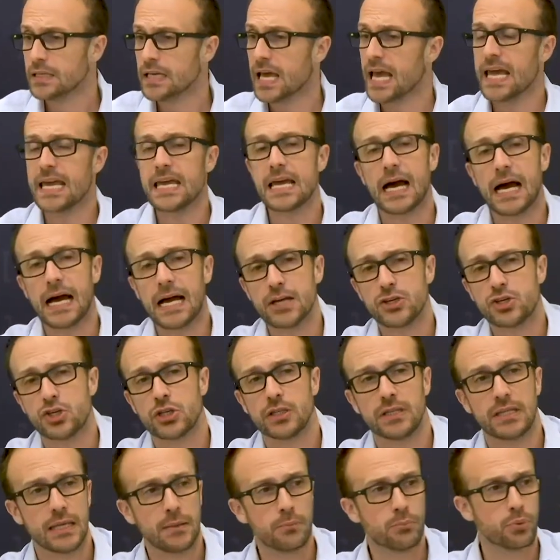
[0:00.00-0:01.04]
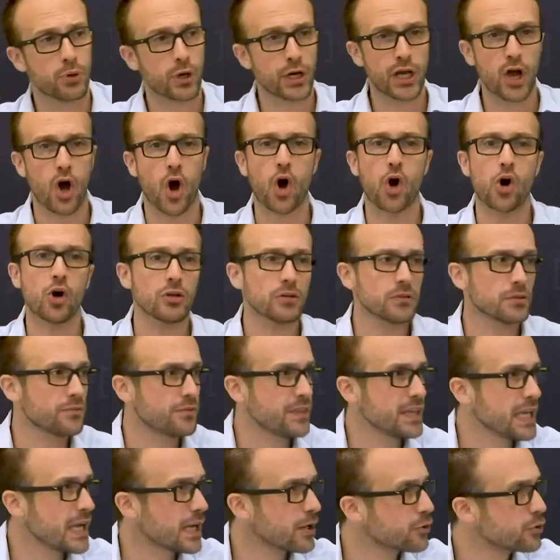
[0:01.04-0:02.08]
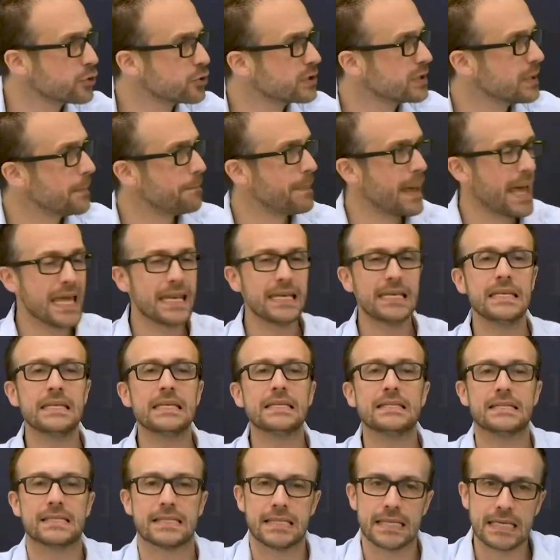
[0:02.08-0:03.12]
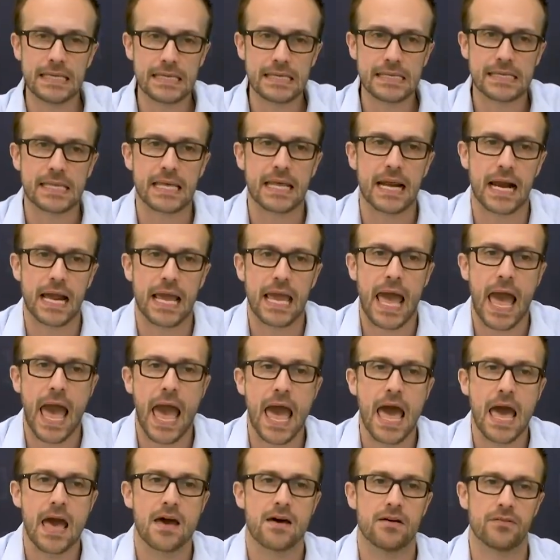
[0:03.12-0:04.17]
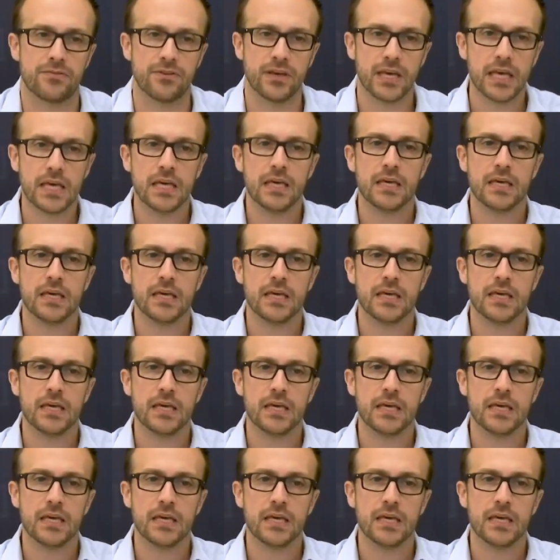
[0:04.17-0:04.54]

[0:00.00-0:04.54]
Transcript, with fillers: A I should then bring all of the other dependencies that I have